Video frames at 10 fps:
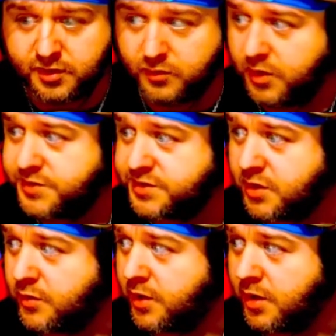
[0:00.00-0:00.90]
What's
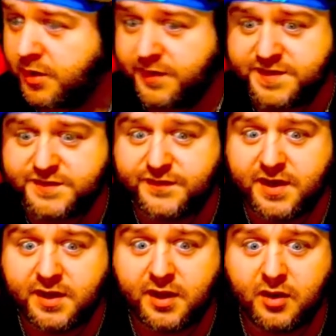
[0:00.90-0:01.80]
going on in this
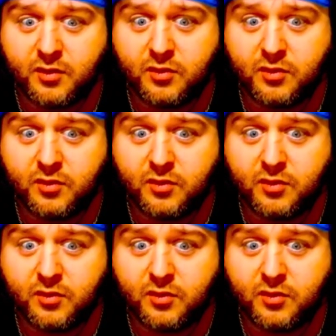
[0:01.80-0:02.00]
video?